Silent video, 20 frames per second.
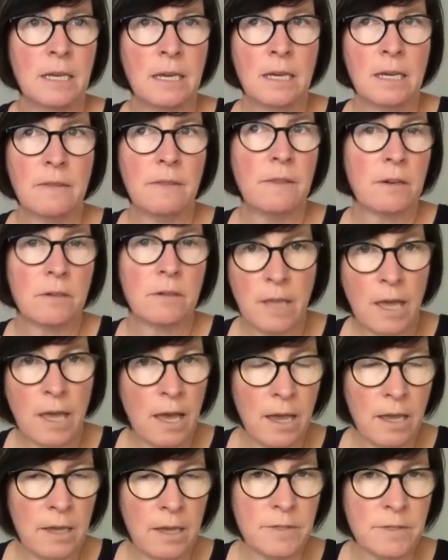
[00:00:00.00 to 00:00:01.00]
their
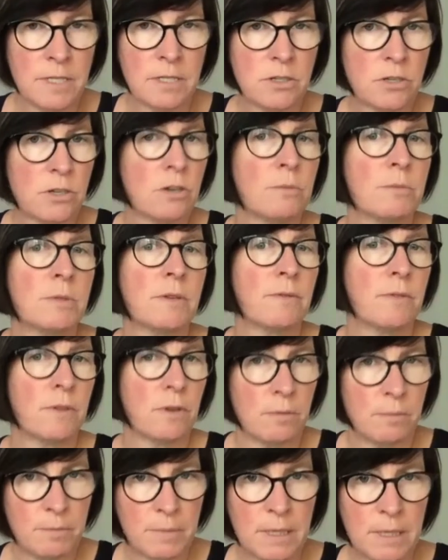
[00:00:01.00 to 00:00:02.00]
lives in terms of their
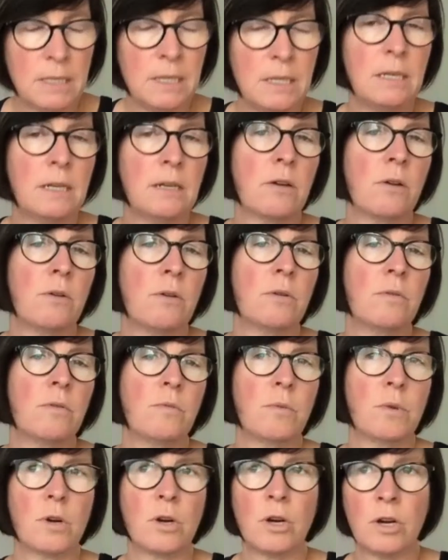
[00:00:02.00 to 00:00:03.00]
ability to go to
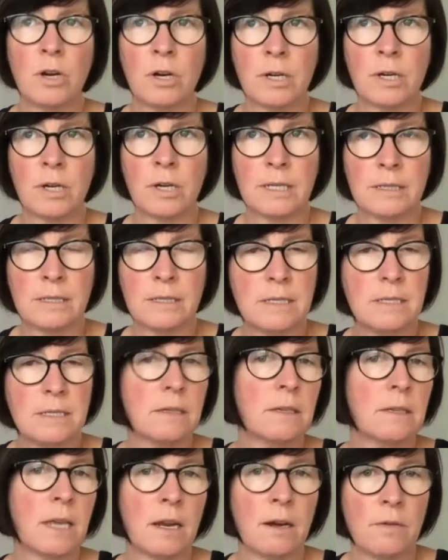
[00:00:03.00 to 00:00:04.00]
work and still
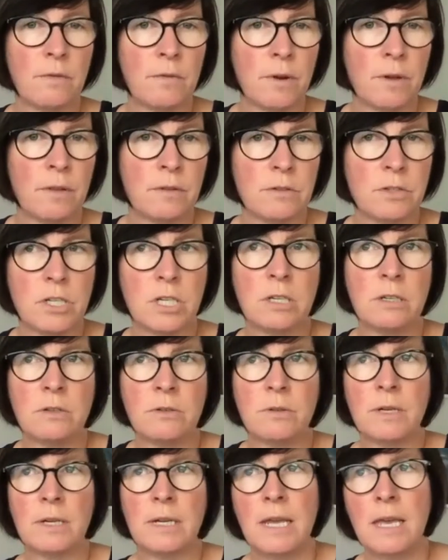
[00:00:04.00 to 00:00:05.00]
care for other
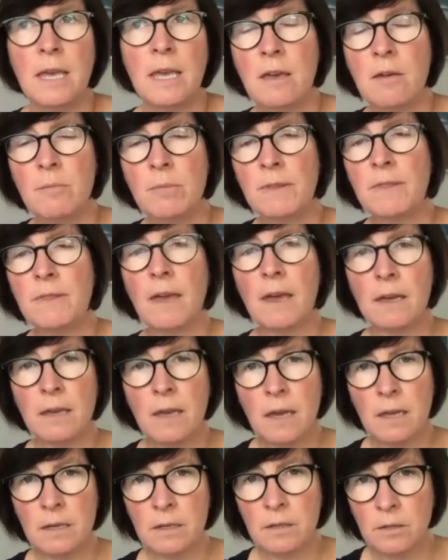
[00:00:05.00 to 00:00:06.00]
children. But that
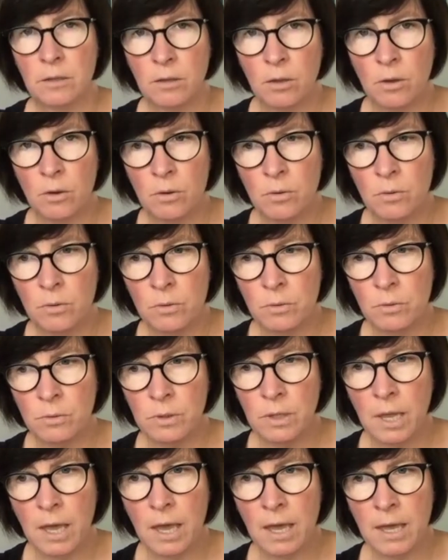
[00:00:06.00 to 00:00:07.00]
kind of low
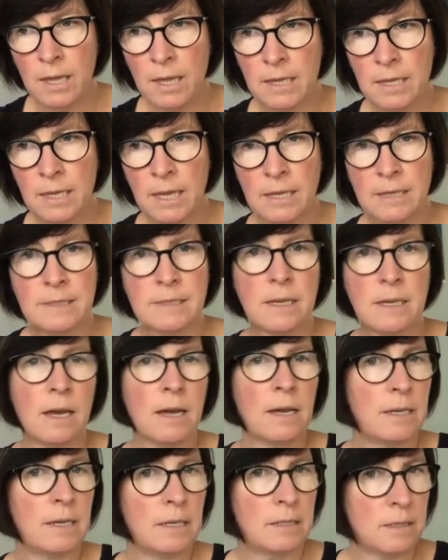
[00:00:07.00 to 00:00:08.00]
lying
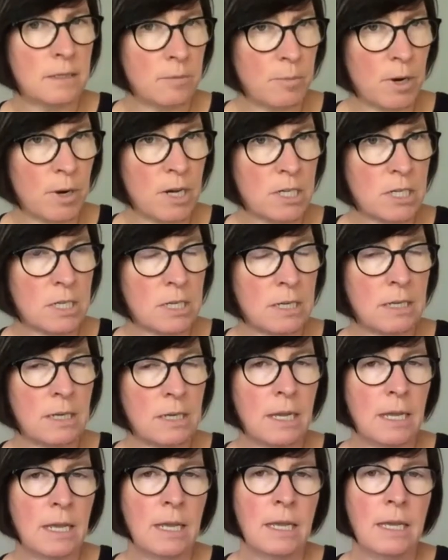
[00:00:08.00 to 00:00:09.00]
anxiety and depression
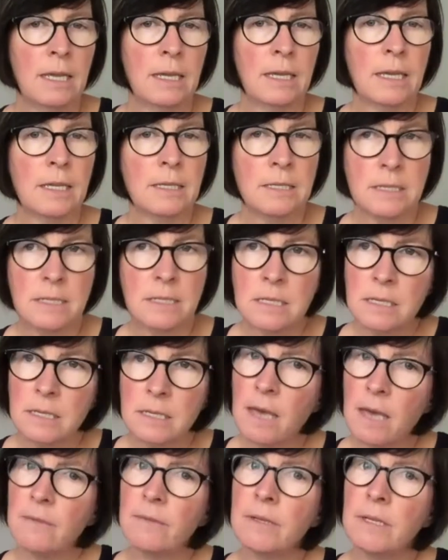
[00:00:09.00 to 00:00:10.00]
can still
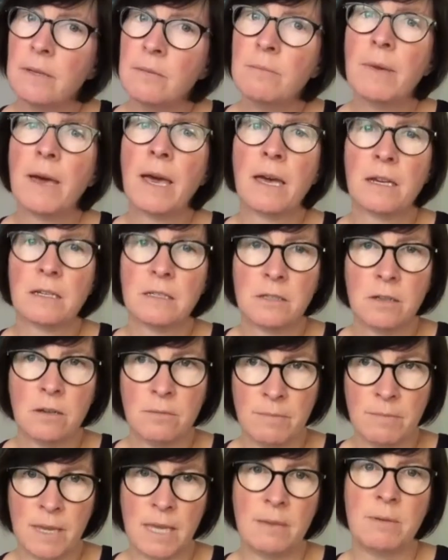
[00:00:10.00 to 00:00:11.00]
have an impact on
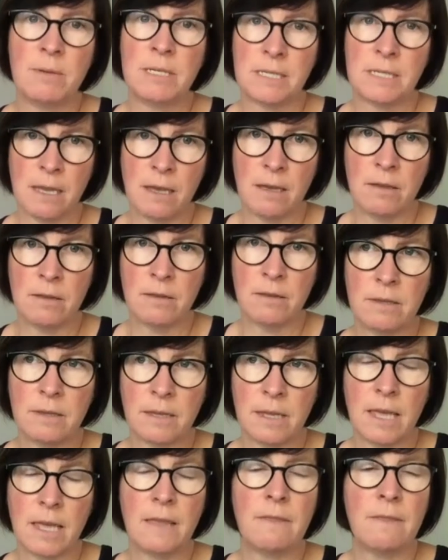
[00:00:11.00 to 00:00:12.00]
baby's health.
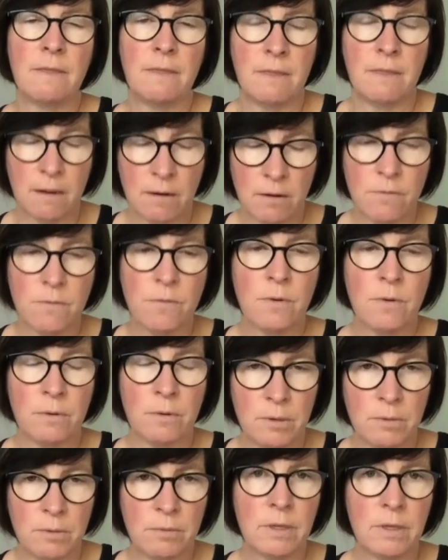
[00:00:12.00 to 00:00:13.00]
And therefore,
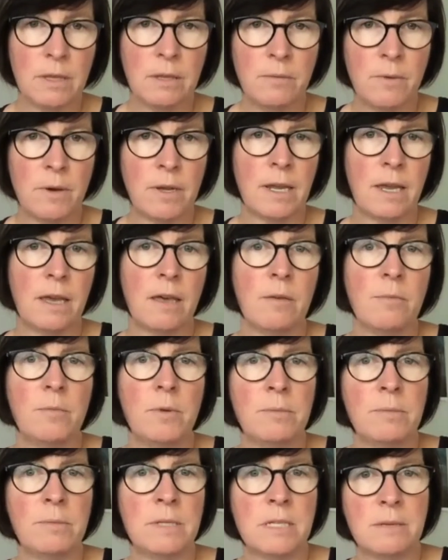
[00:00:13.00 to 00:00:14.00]
we really want to help
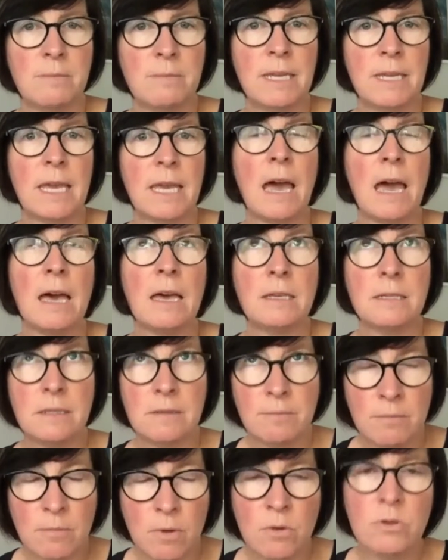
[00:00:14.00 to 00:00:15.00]
women to be as
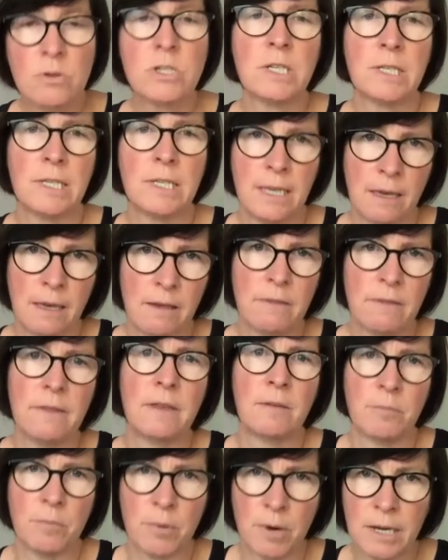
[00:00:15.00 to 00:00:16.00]
emotionally healthy in
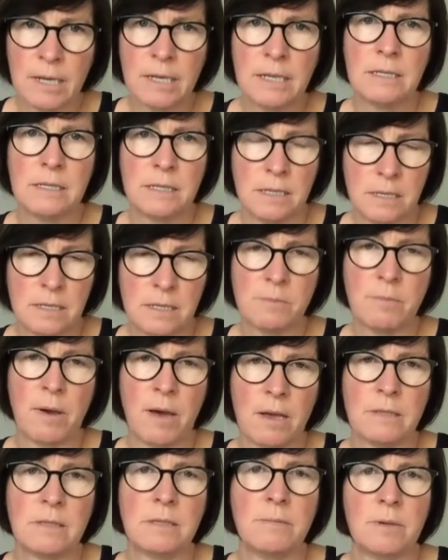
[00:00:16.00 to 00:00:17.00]
pregnancy as
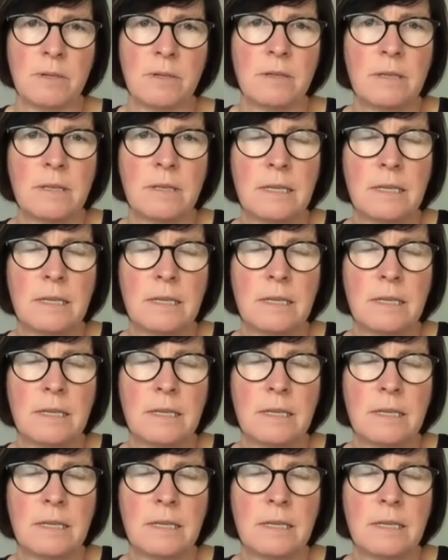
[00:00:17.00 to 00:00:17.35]
possible.